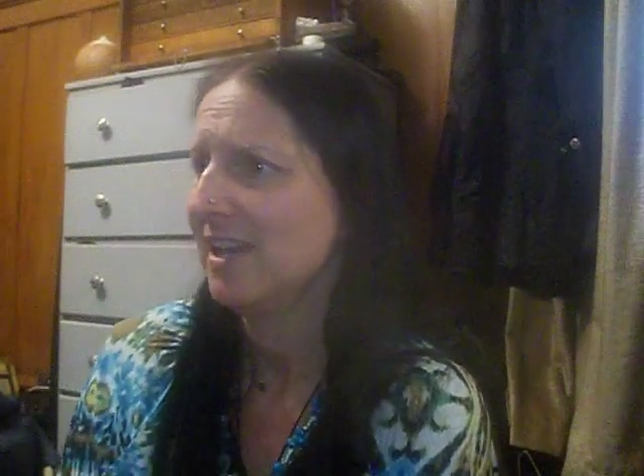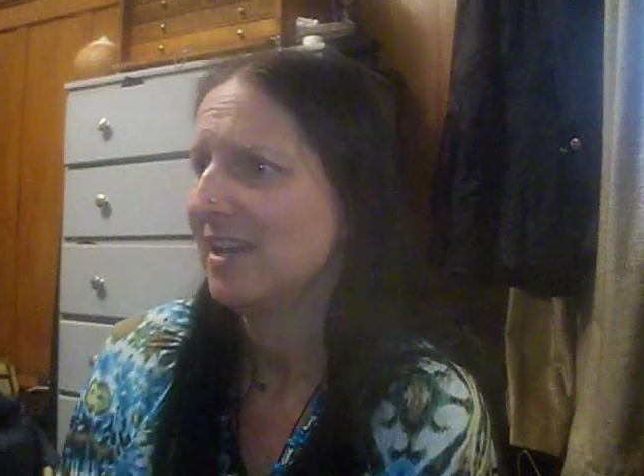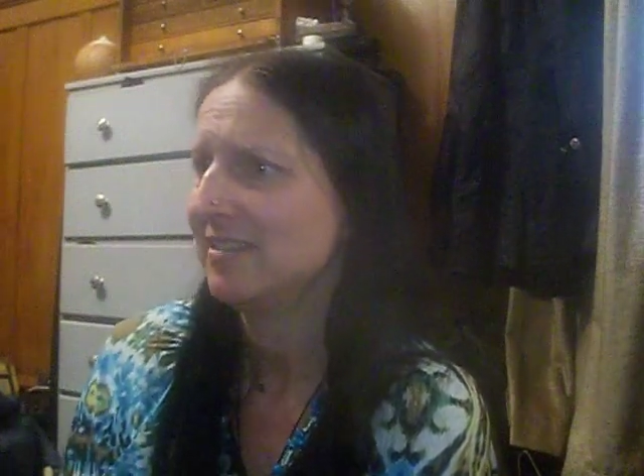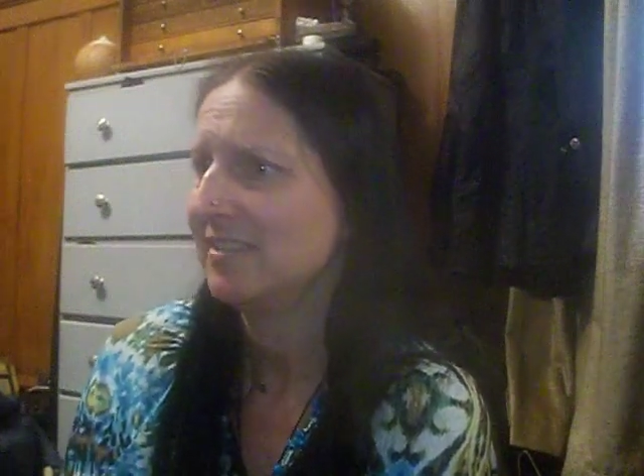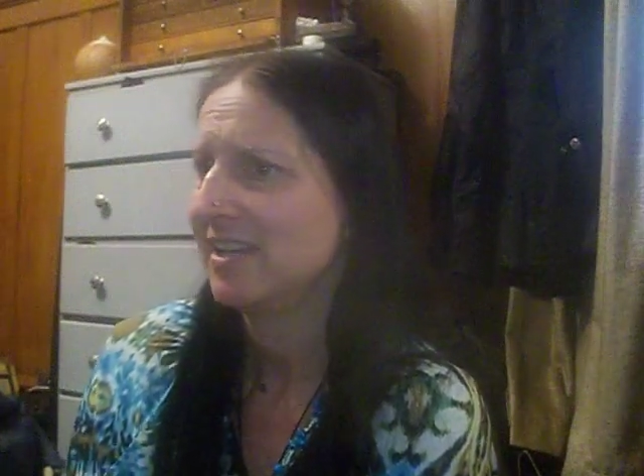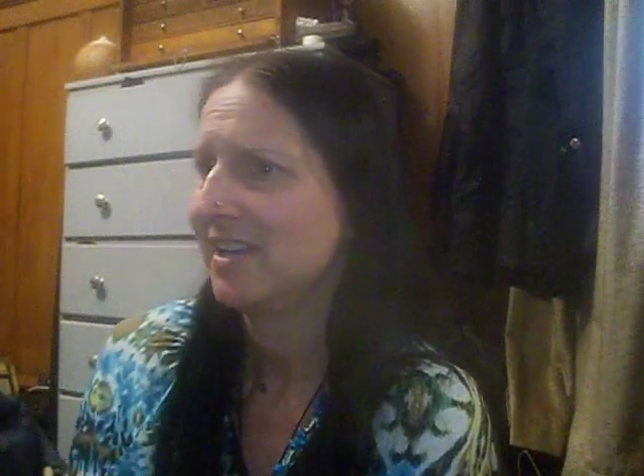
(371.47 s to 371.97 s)

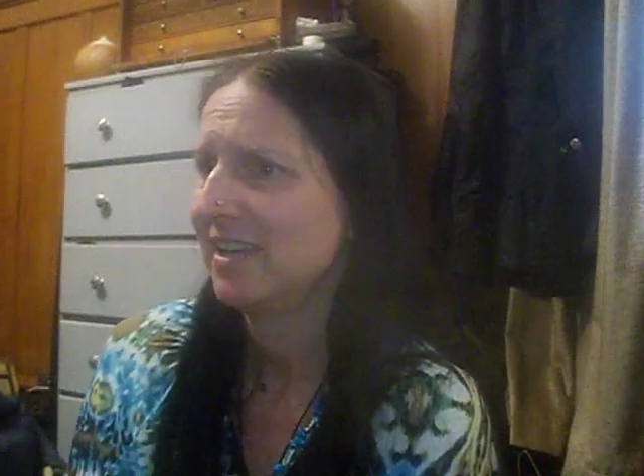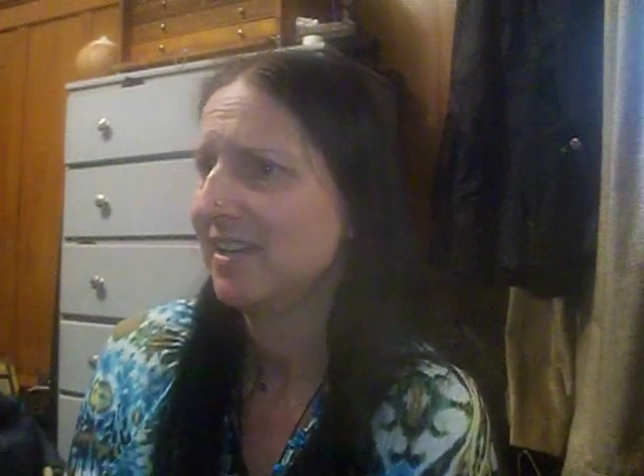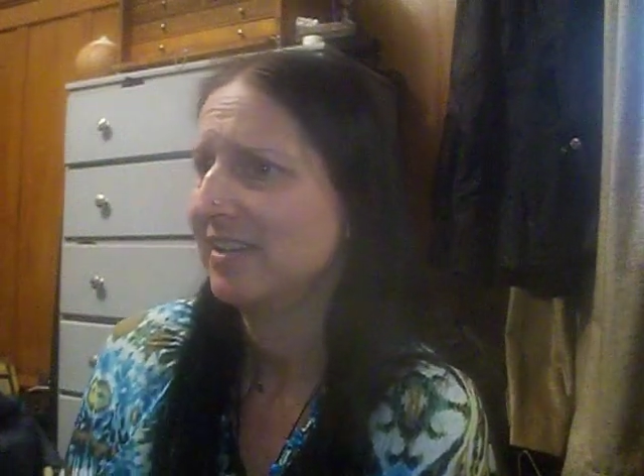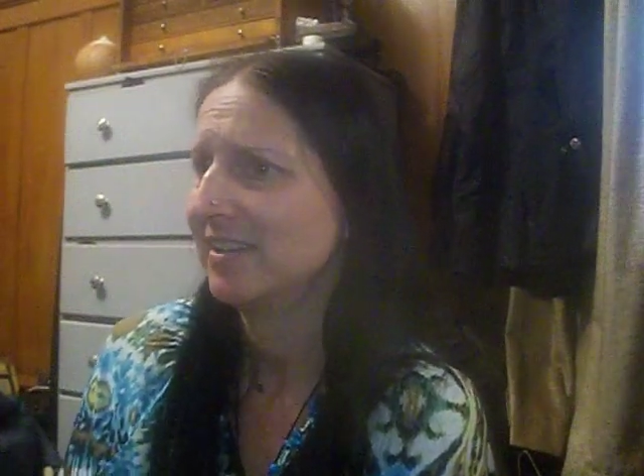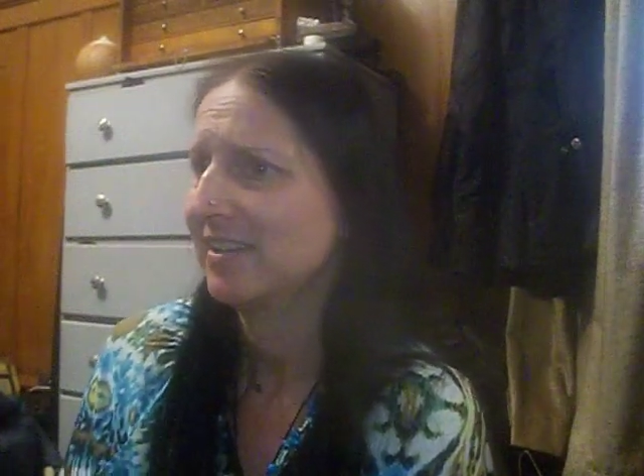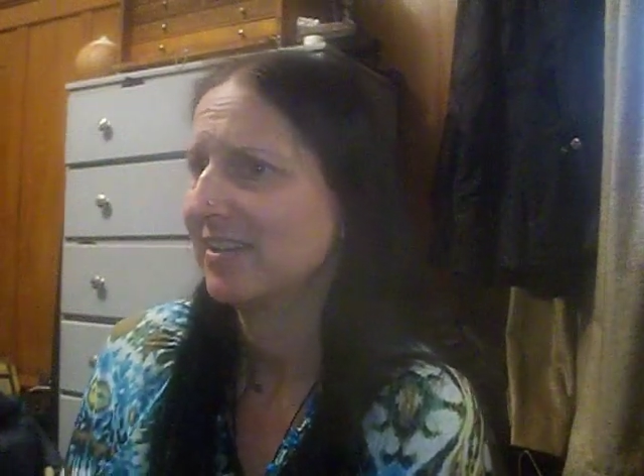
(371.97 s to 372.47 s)
And
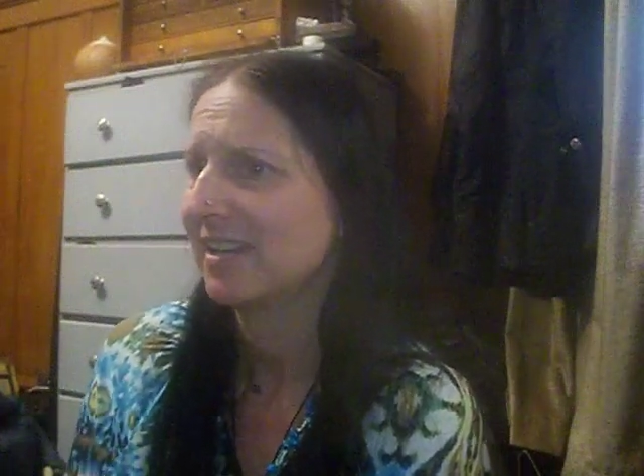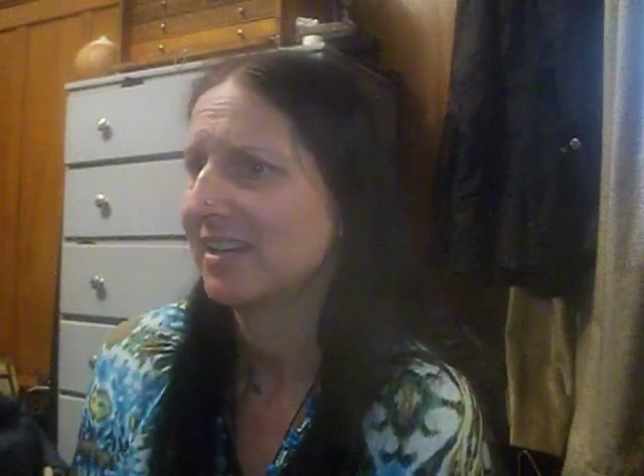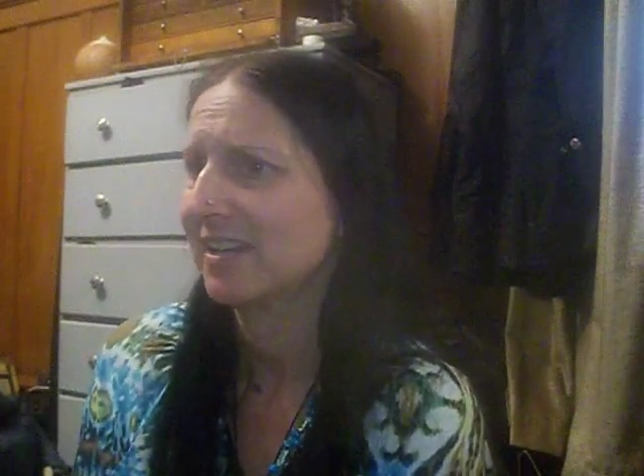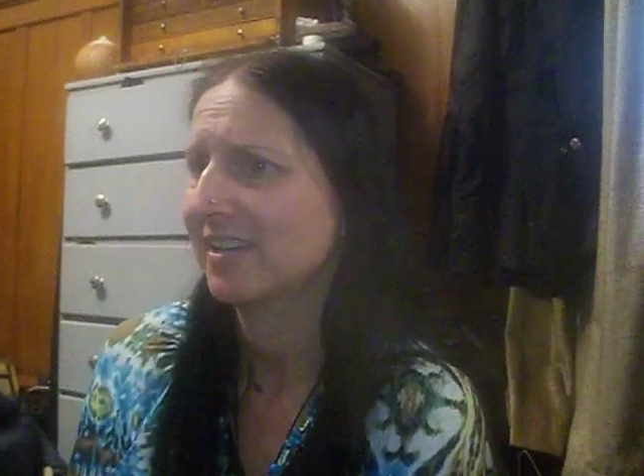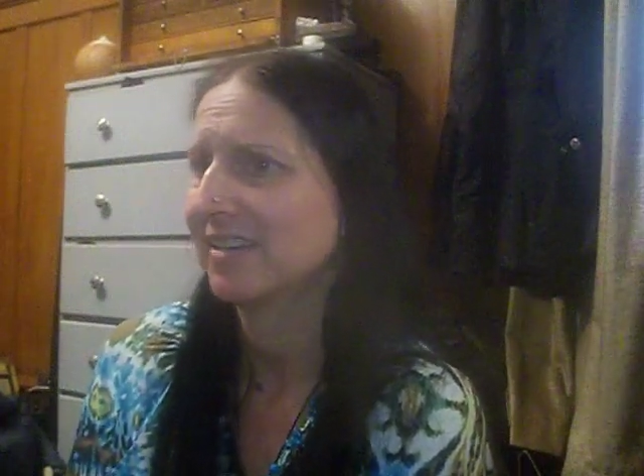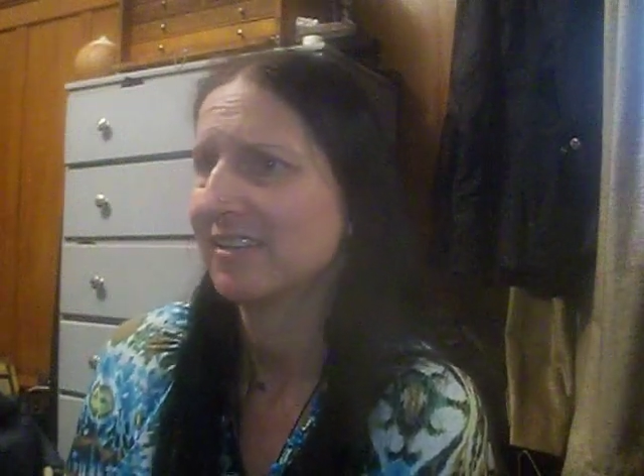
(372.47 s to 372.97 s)
then,
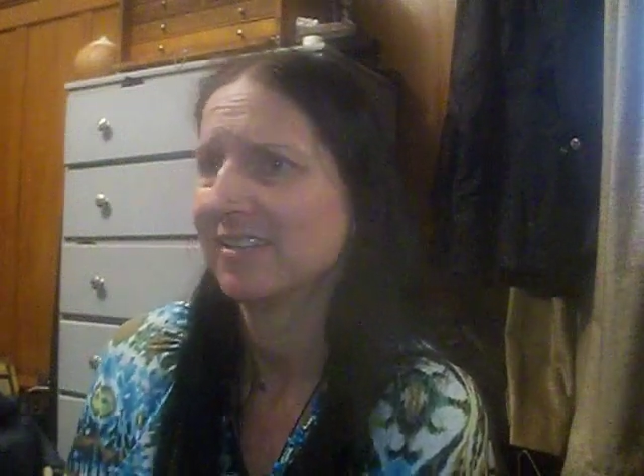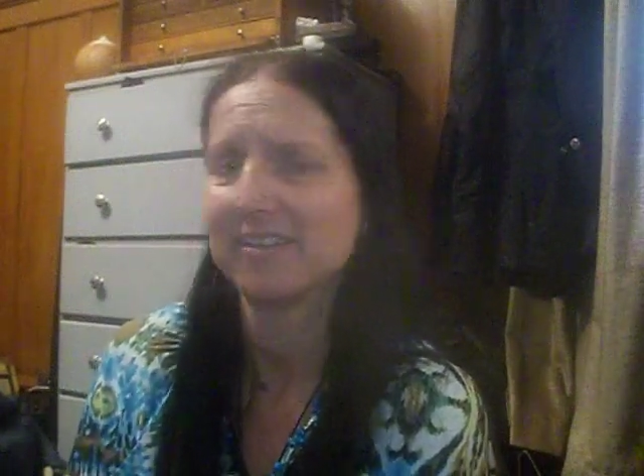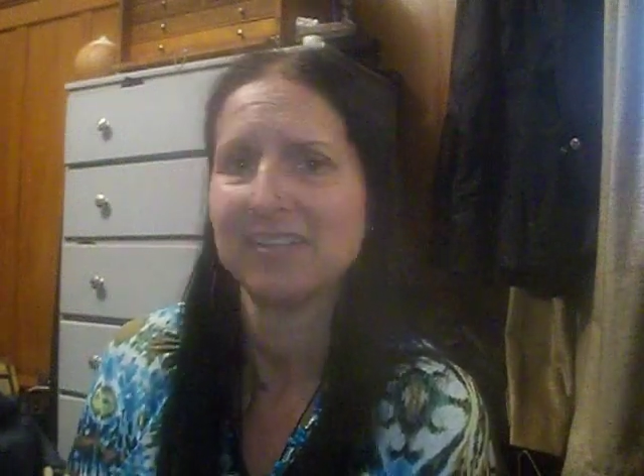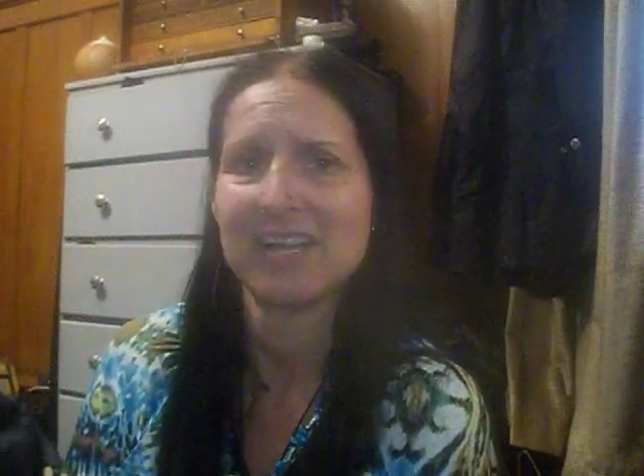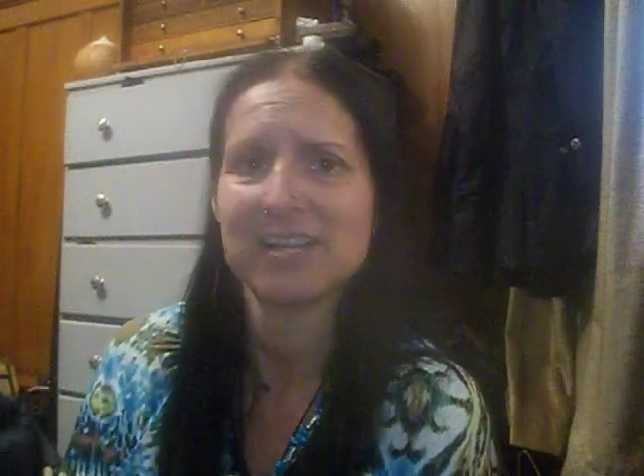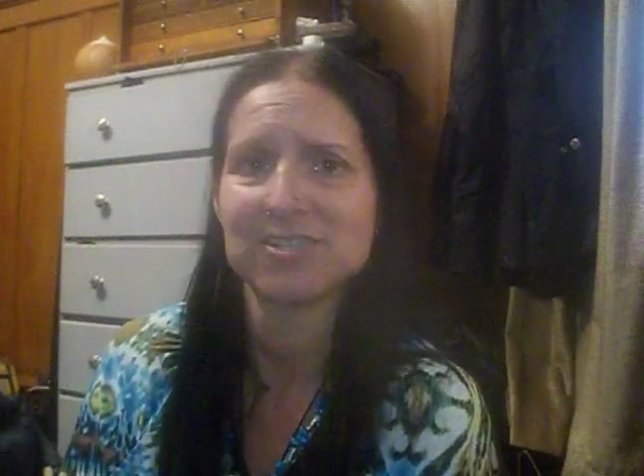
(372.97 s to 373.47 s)
like,
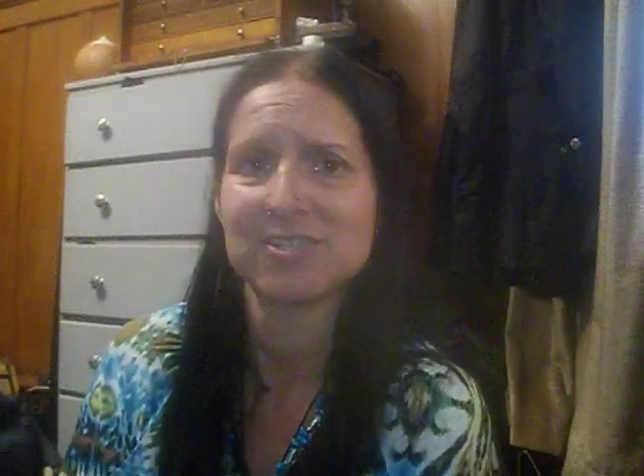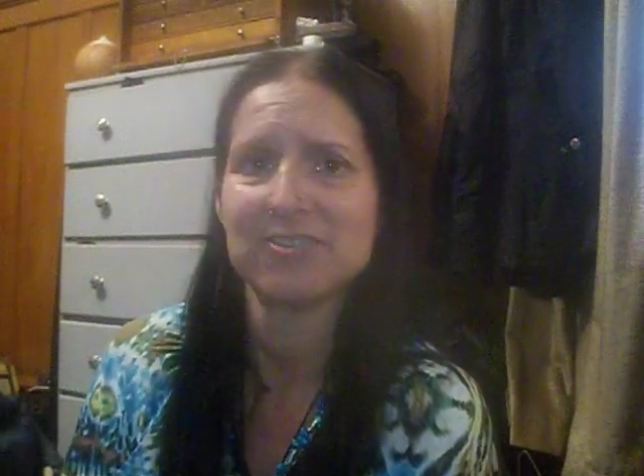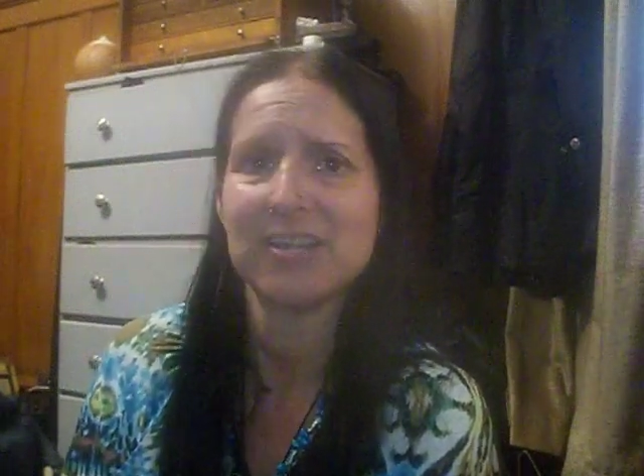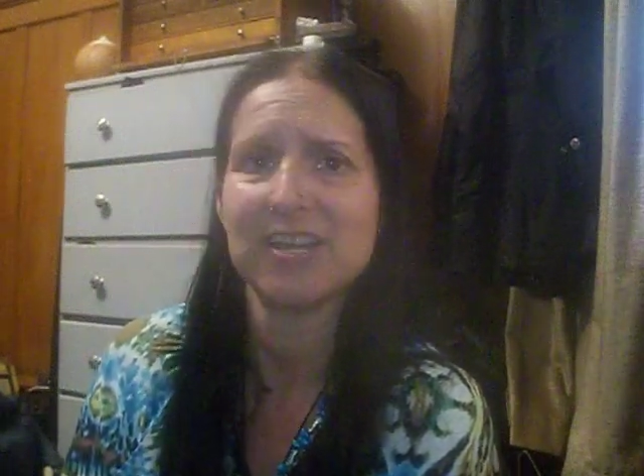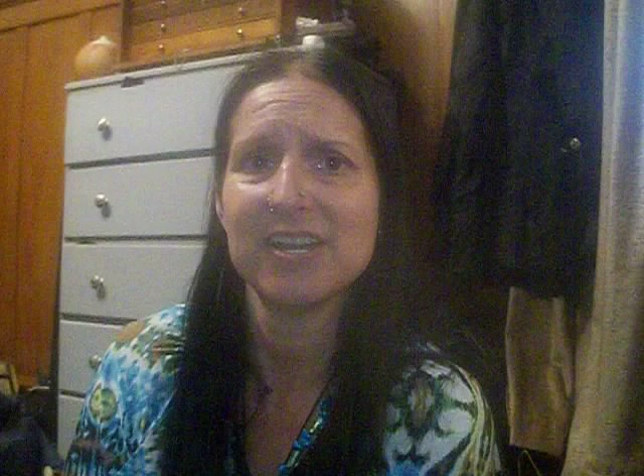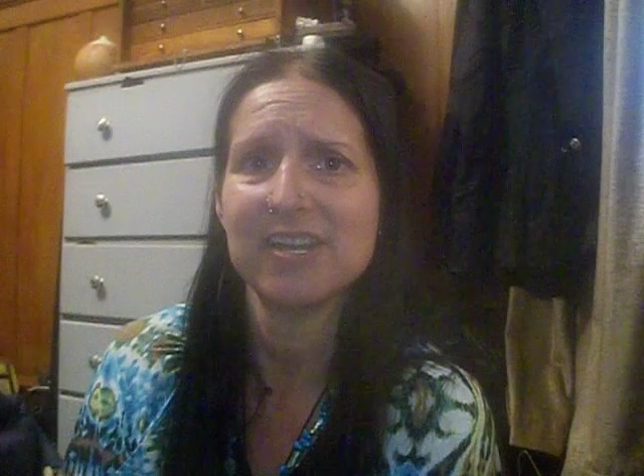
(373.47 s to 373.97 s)
the last
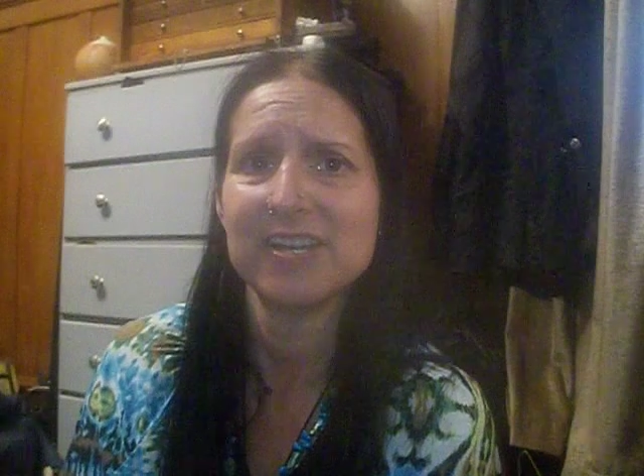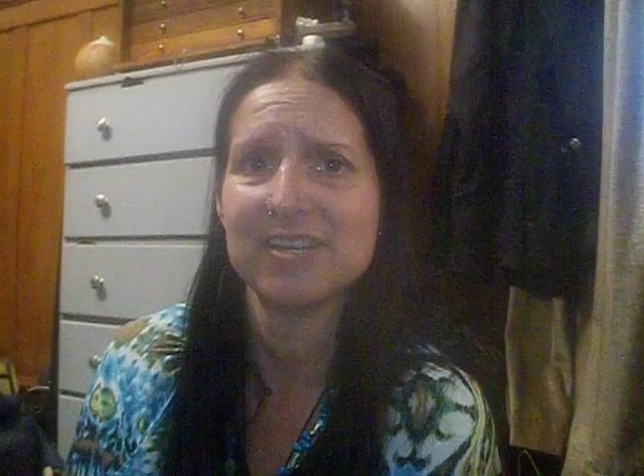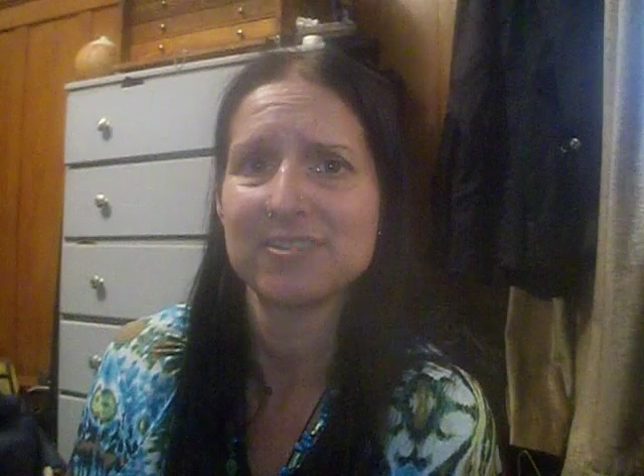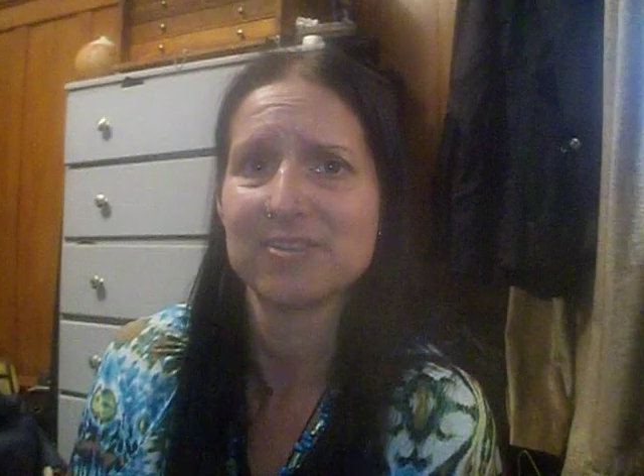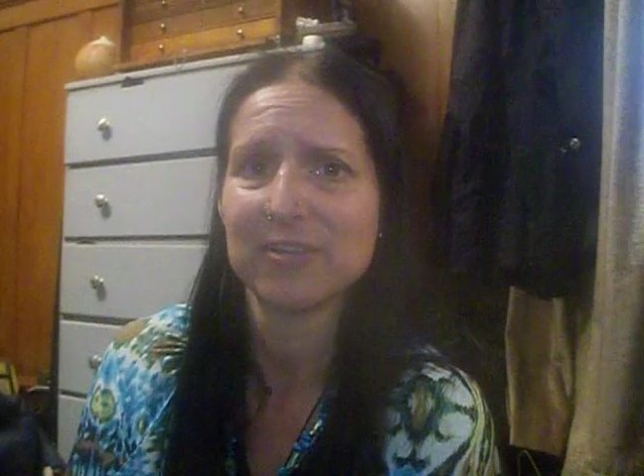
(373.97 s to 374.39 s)
2 days,